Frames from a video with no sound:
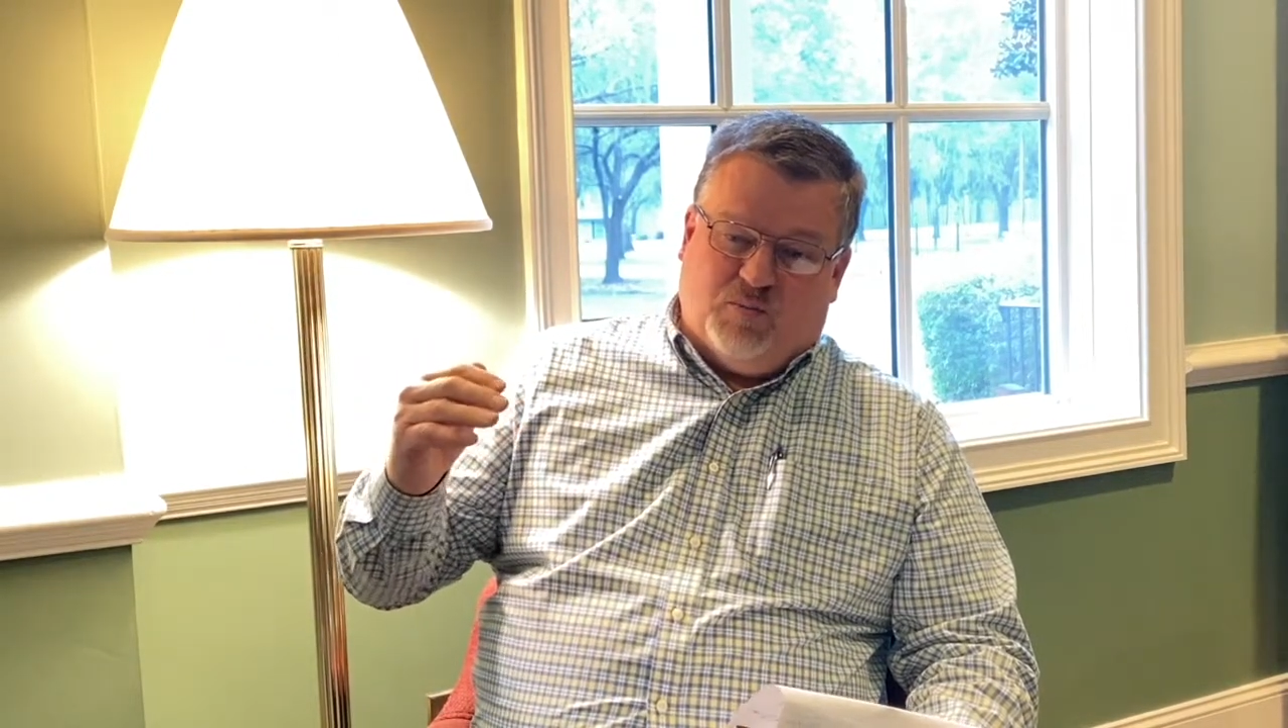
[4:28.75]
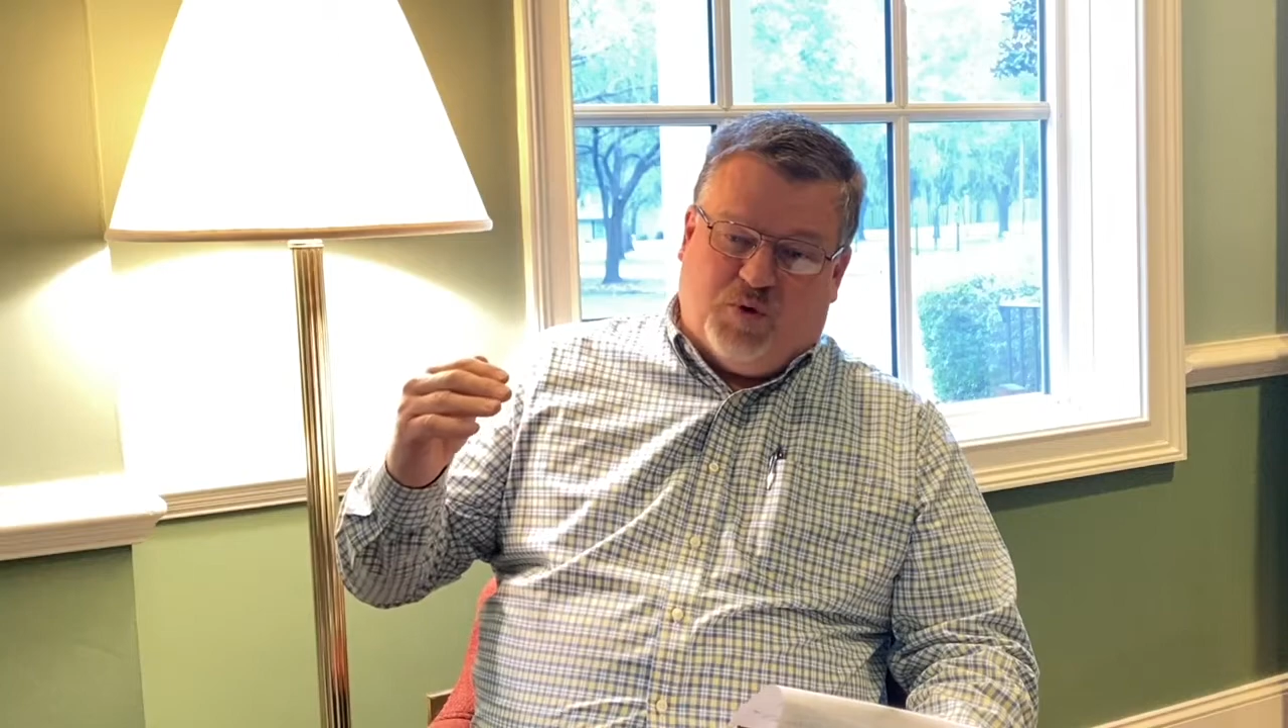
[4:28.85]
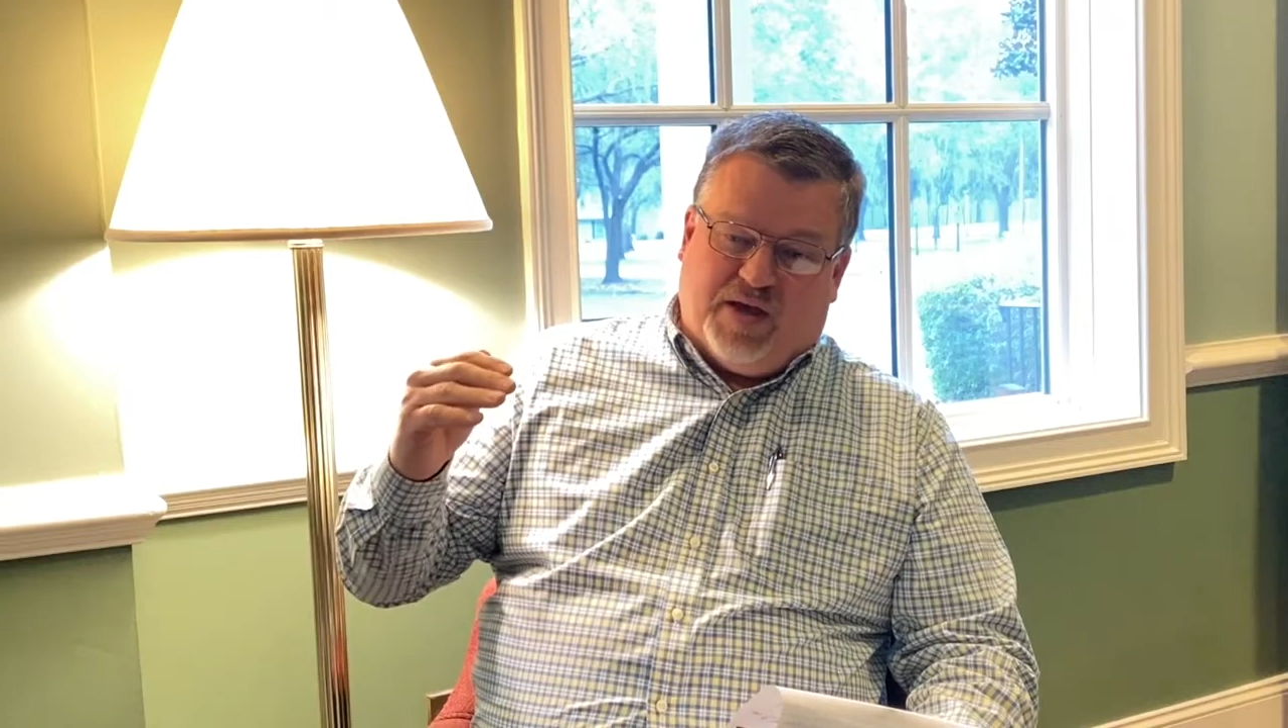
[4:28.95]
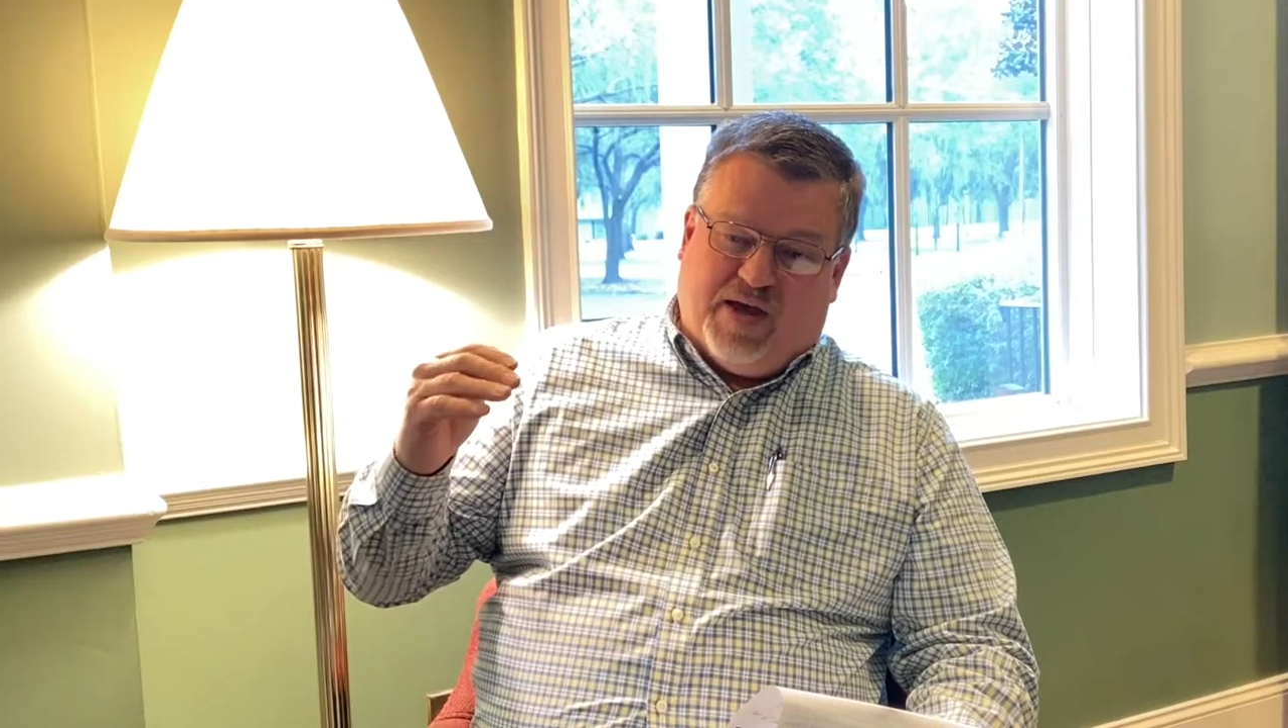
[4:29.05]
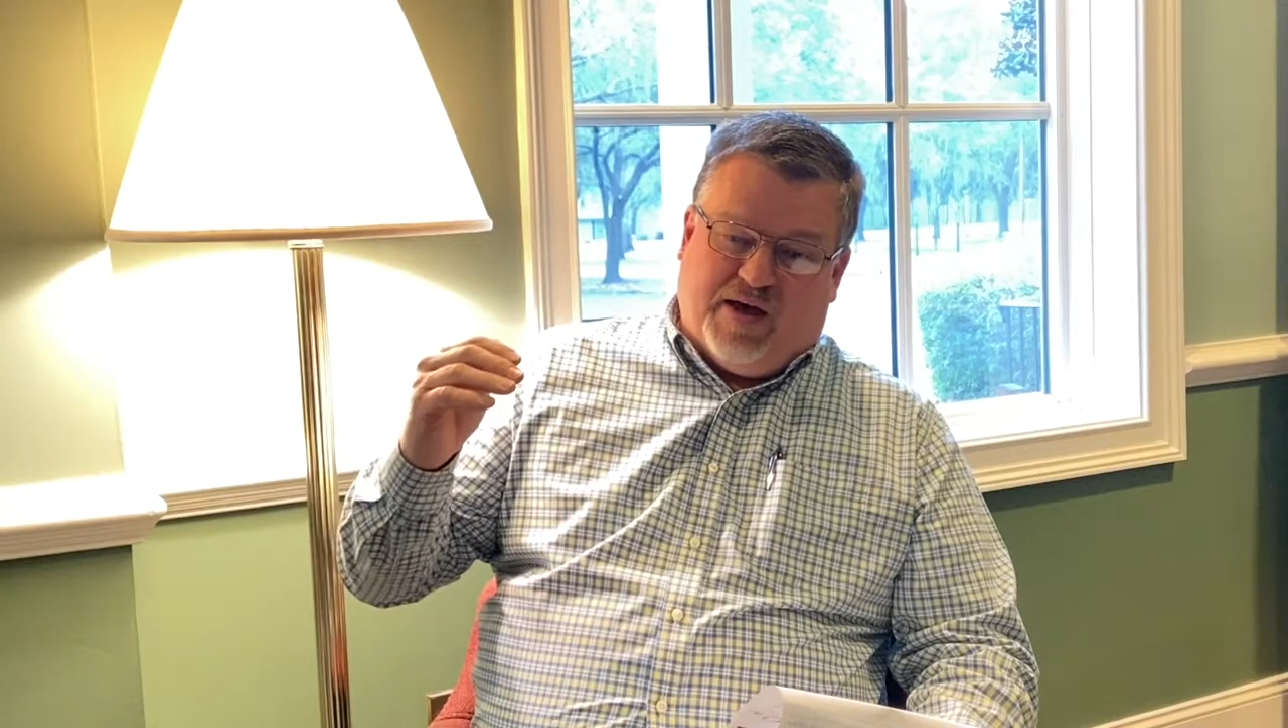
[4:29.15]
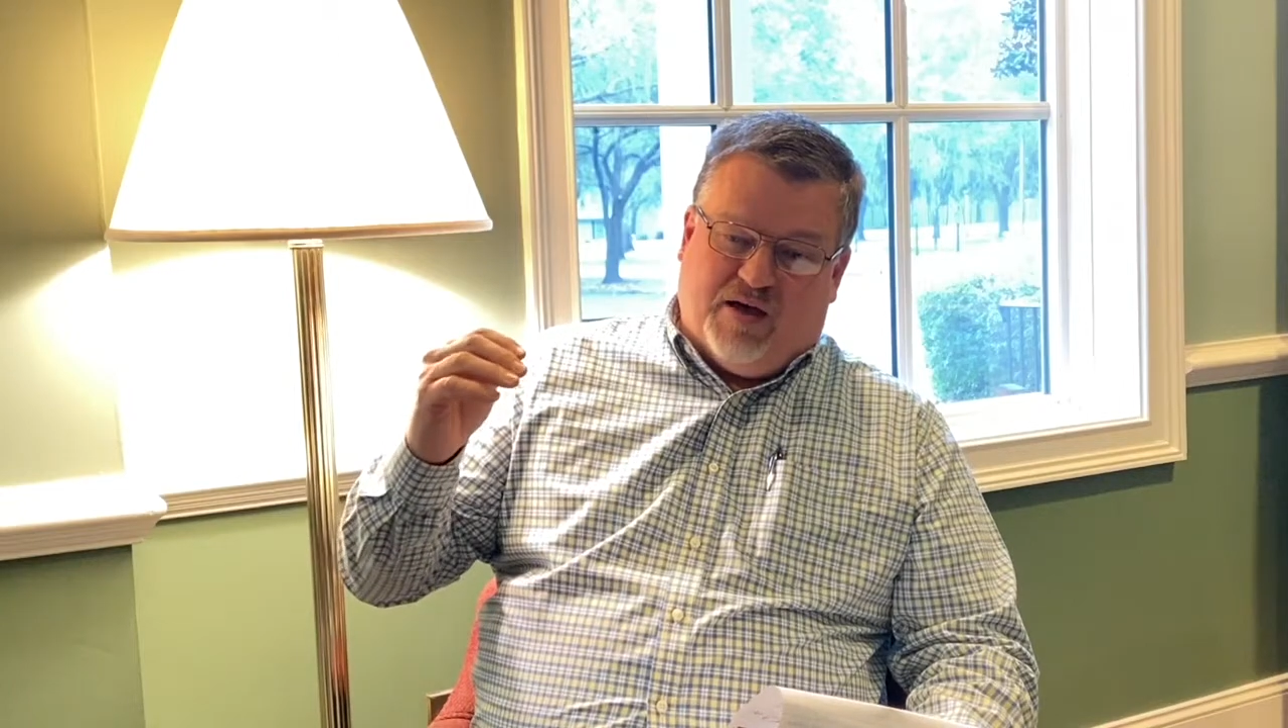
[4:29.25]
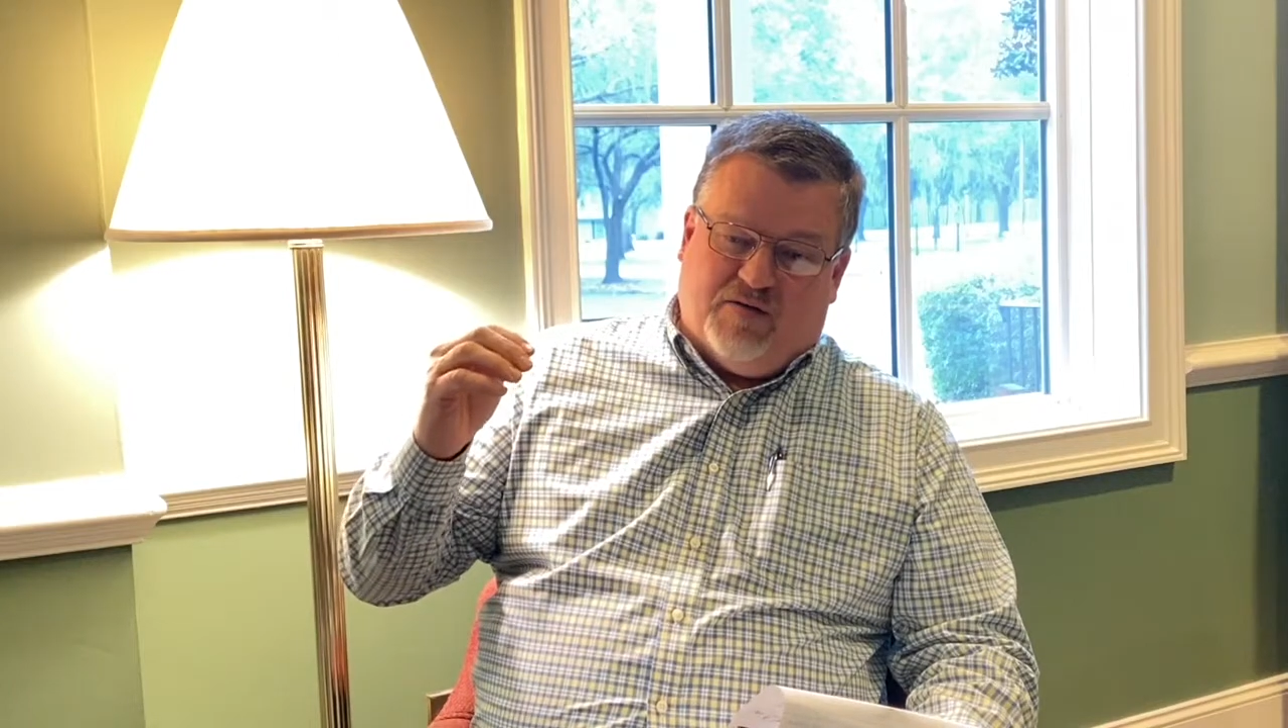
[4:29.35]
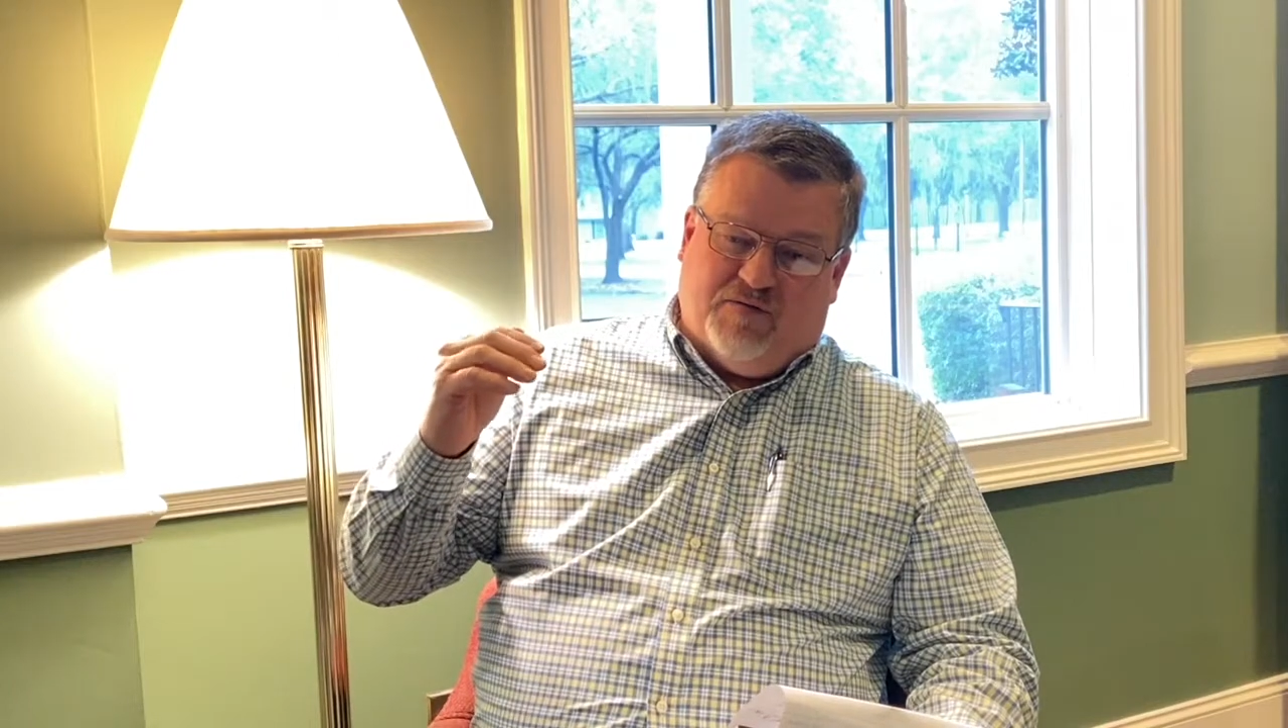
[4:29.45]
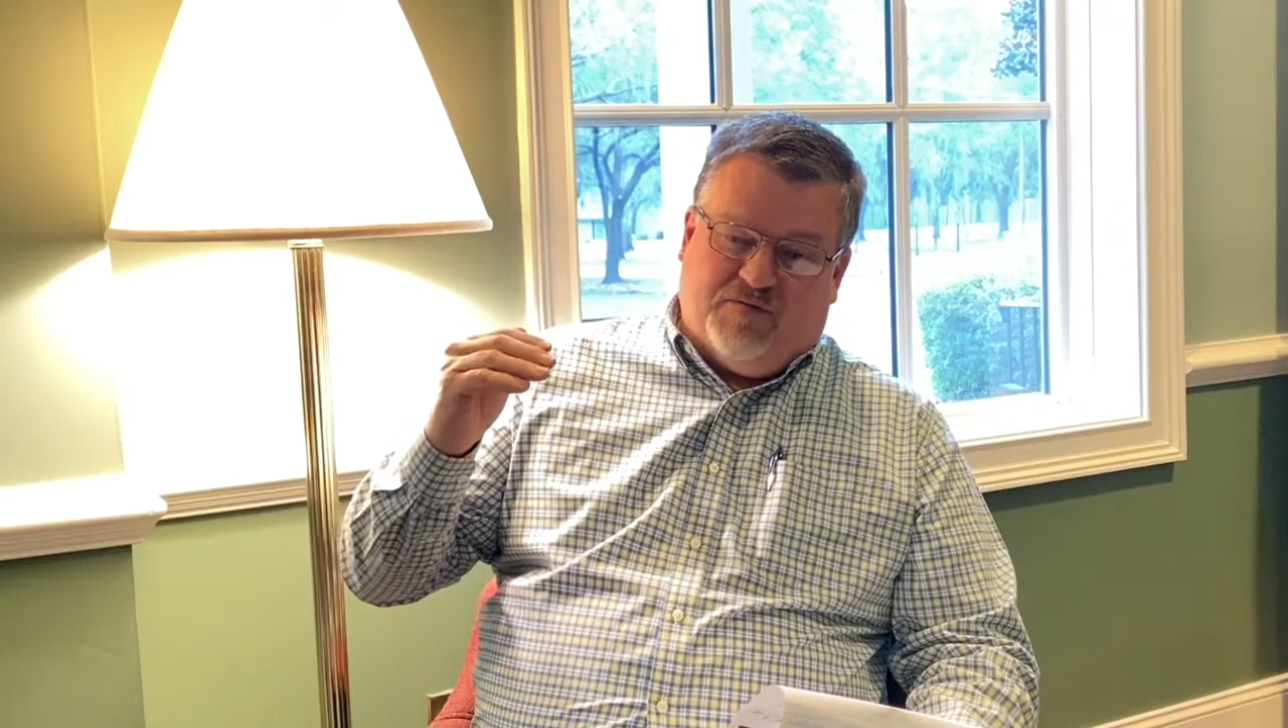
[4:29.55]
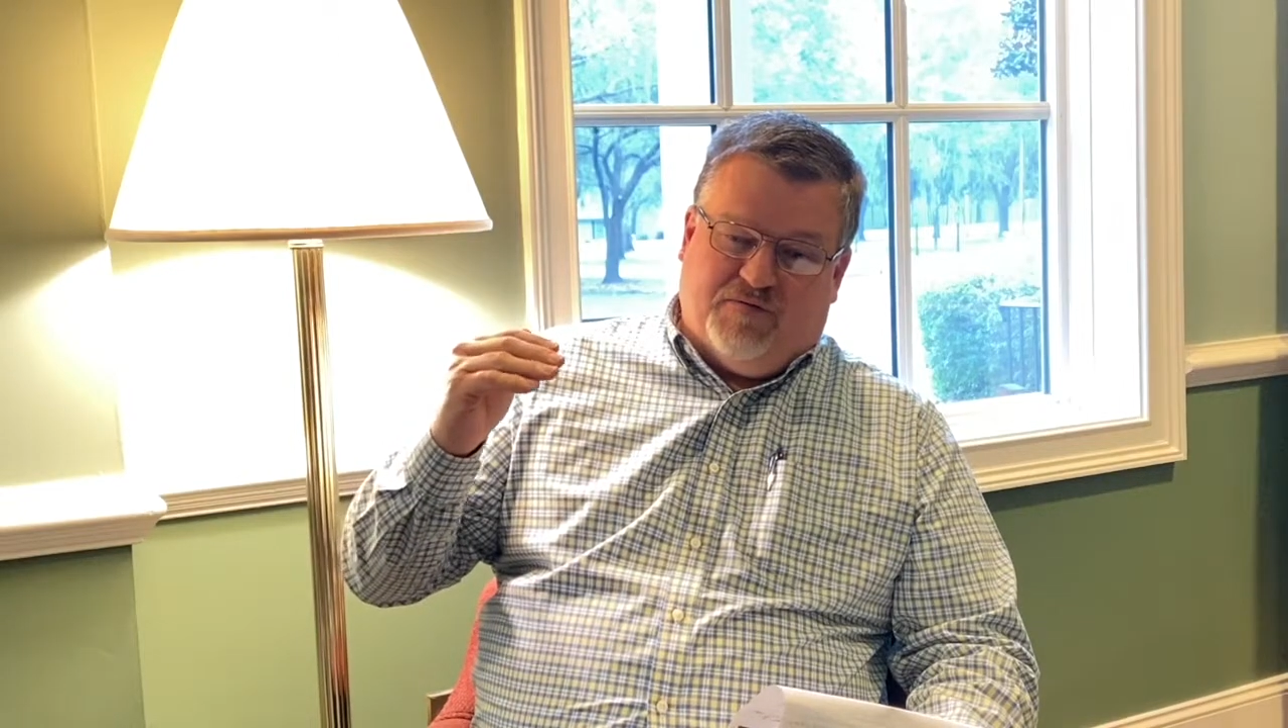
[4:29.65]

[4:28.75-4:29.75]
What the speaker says: we have